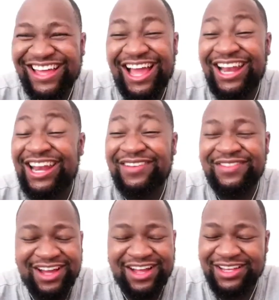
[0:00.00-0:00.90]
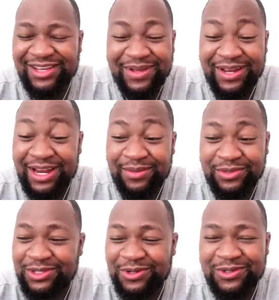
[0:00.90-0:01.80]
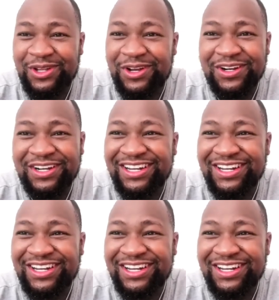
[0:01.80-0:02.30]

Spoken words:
I love Kanye, but I'm so sorry.